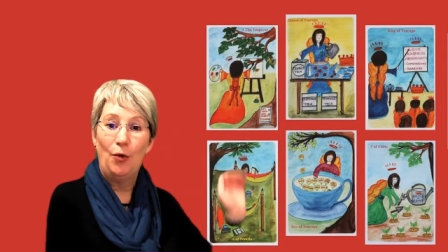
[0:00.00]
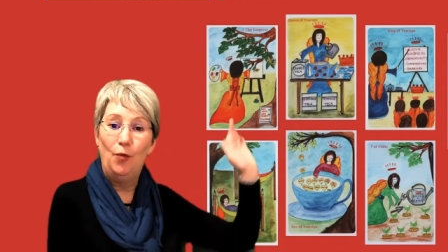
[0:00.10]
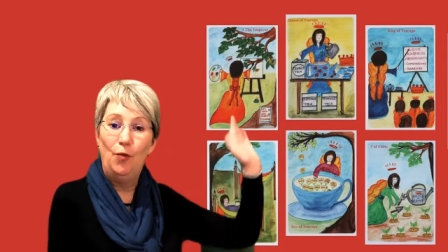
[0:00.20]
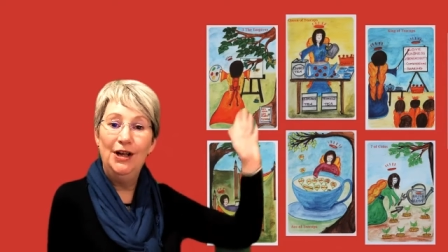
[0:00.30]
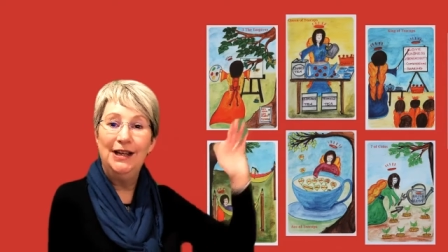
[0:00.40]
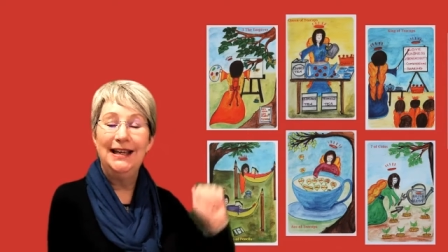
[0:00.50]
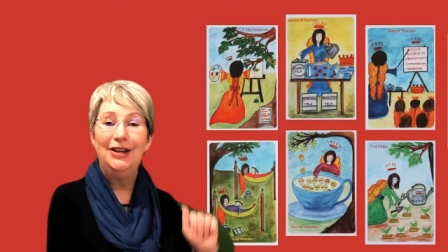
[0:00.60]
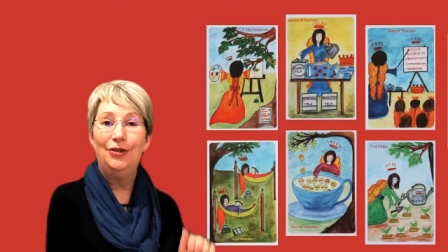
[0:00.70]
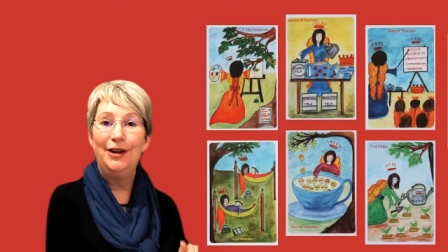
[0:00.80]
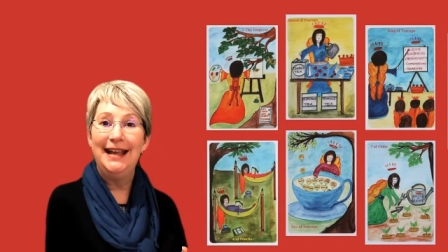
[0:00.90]

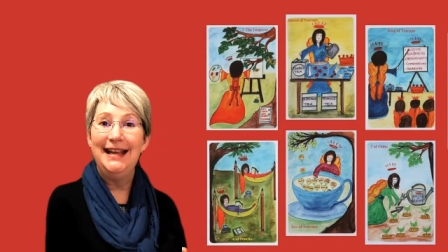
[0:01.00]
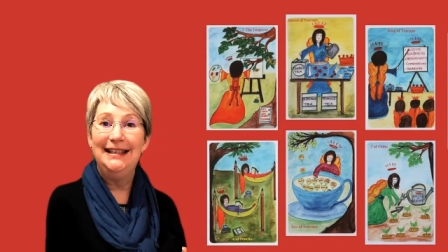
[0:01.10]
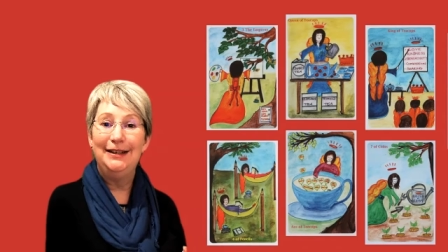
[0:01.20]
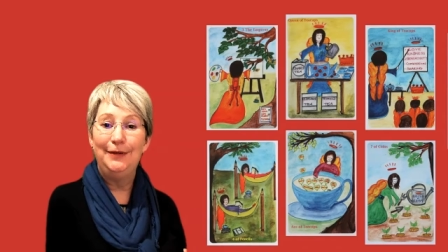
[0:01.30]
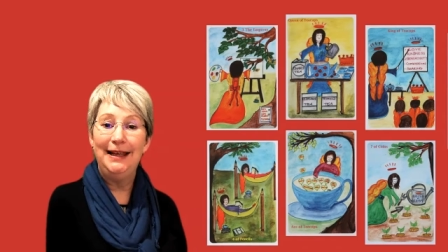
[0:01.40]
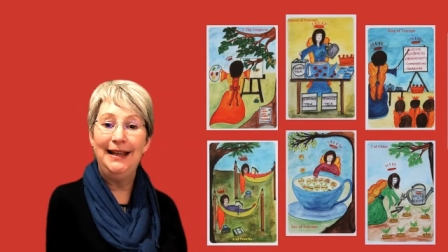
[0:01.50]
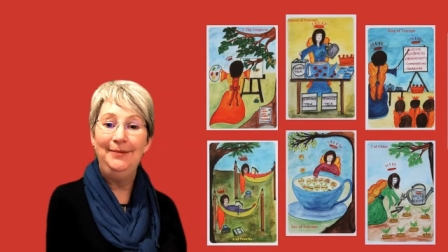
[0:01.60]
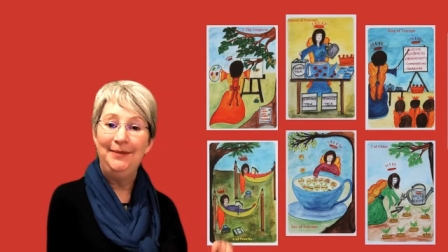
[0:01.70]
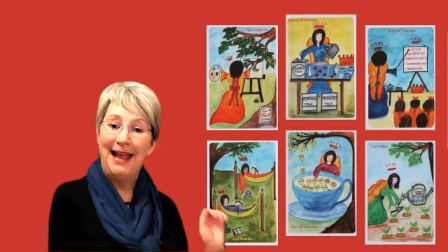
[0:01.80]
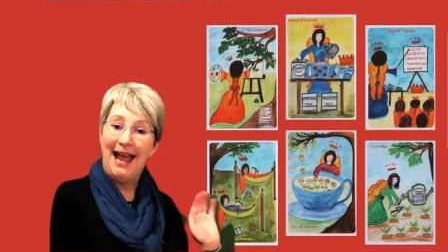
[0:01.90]
working
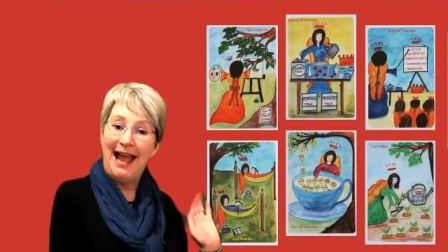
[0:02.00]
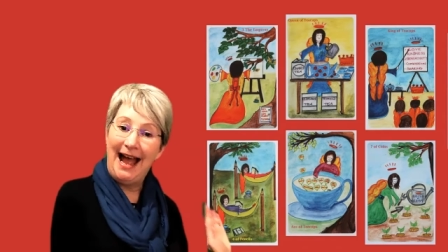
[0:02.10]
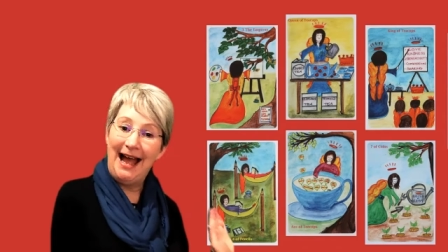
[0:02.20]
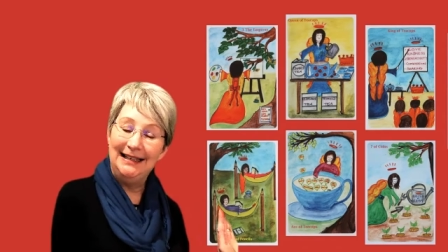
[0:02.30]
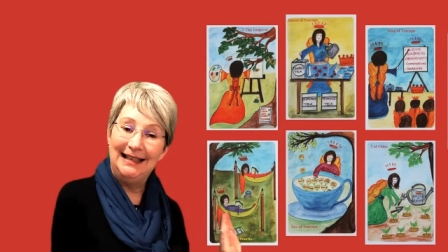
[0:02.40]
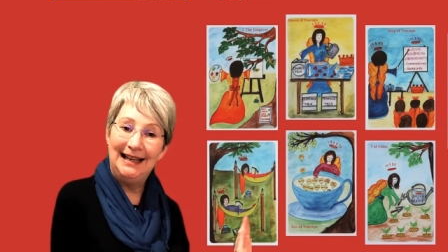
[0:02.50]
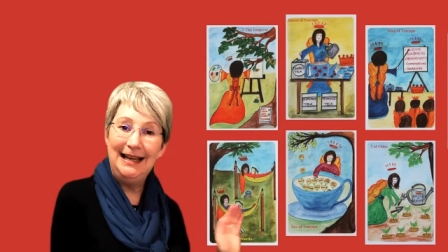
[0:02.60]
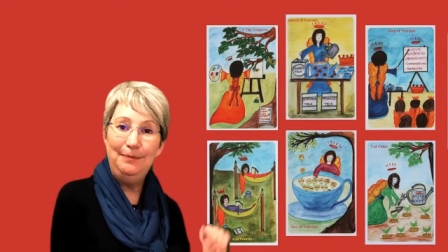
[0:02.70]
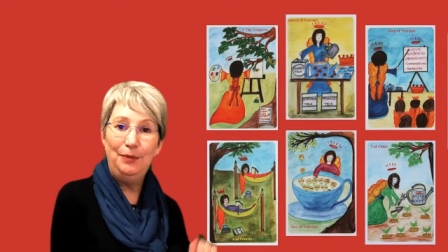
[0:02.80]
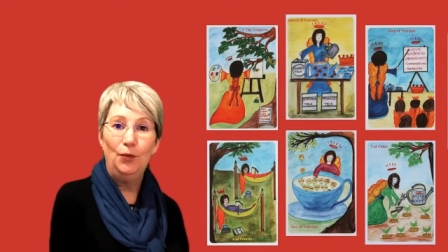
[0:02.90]
creatively, and
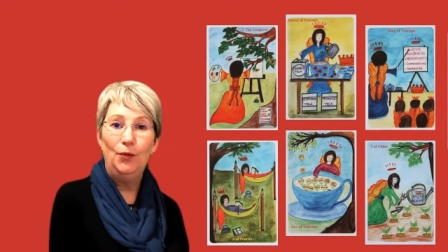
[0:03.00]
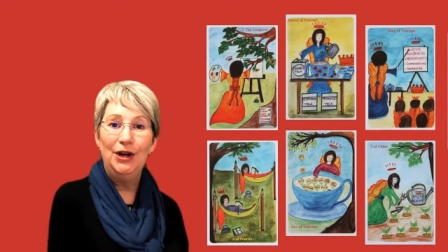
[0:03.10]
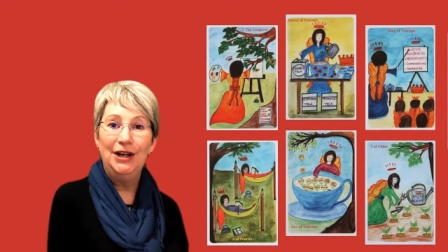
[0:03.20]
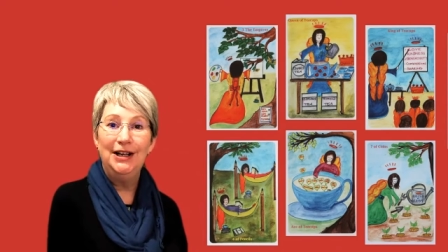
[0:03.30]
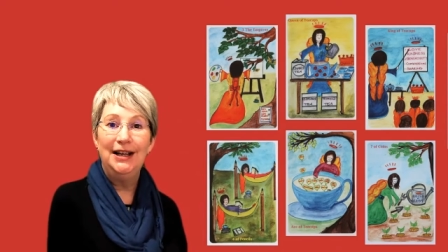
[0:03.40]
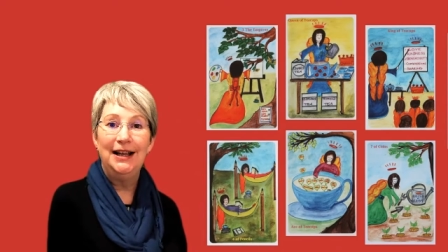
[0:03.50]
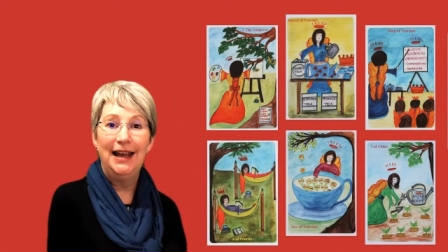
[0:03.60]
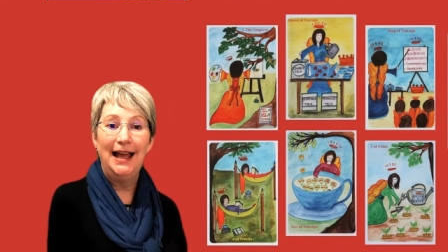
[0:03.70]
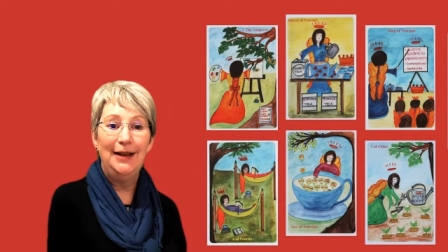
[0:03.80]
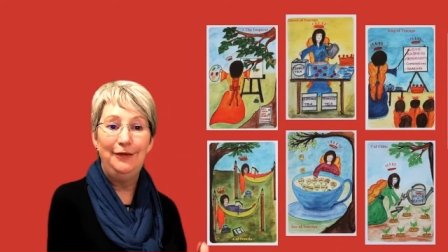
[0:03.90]
keep
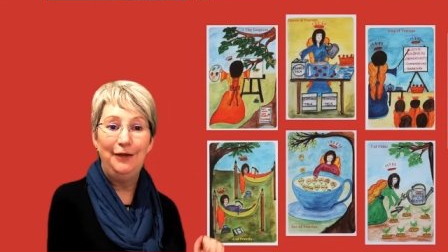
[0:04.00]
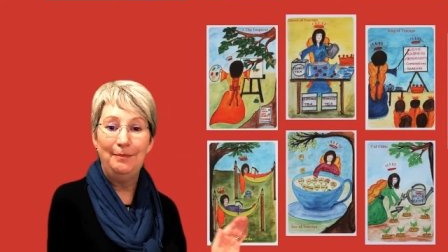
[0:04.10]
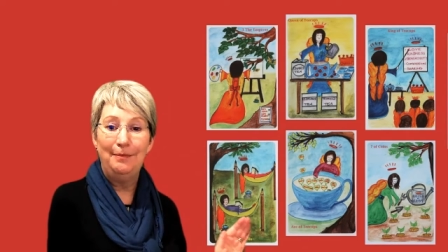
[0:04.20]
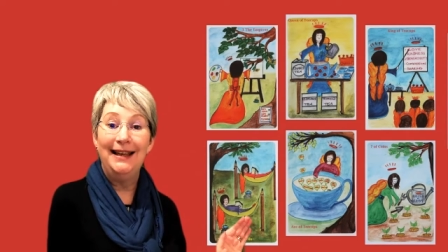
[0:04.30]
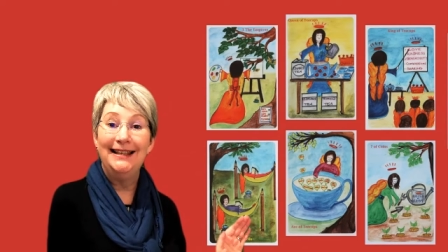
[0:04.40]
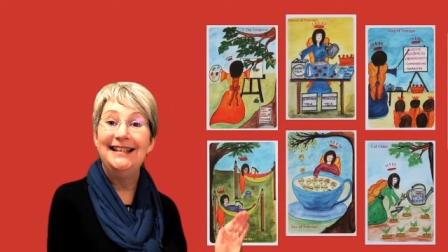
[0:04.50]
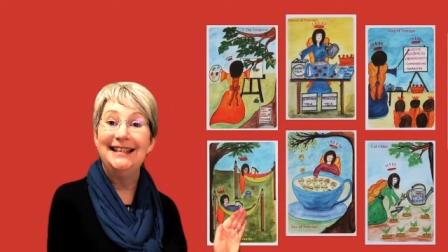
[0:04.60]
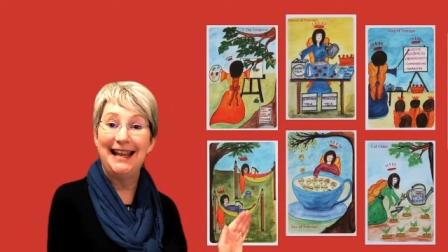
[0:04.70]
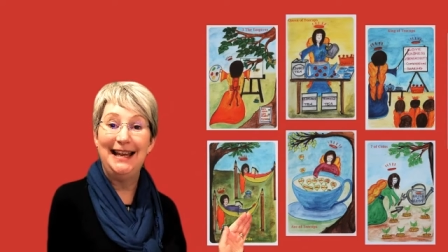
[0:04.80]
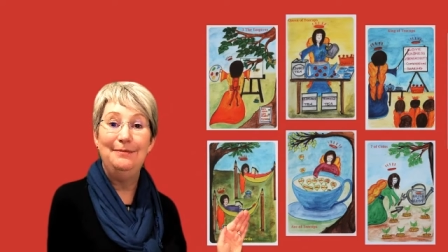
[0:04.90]
work-life
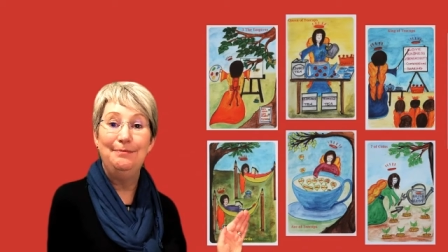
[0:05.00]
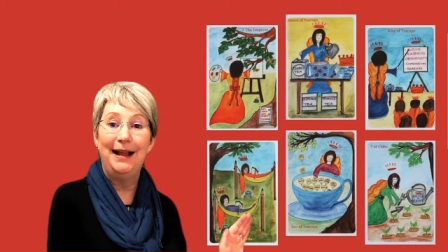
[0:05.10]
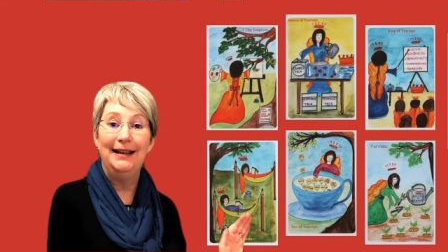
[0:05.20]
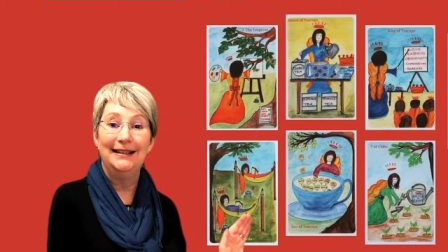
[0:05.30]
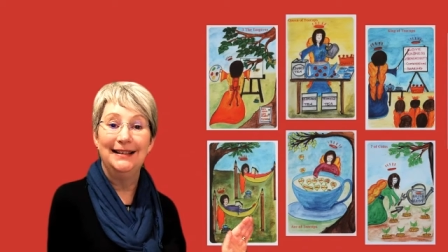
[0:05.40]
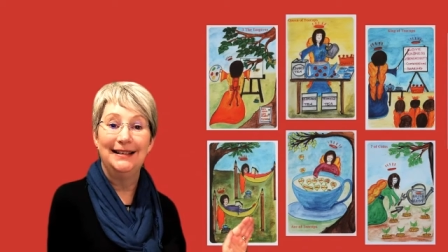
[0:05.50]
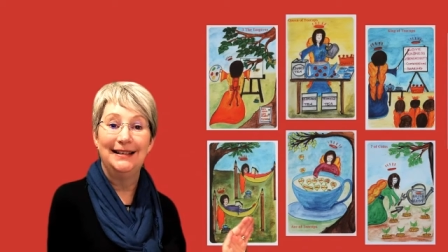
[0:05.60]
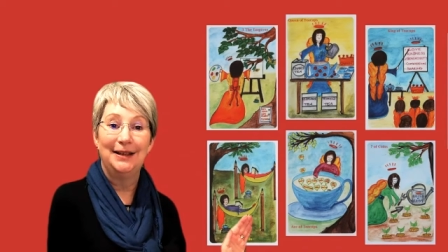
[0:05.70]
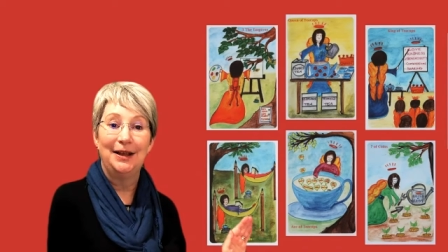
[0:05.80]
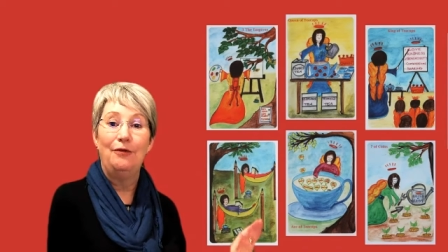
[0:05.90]
balance in balance.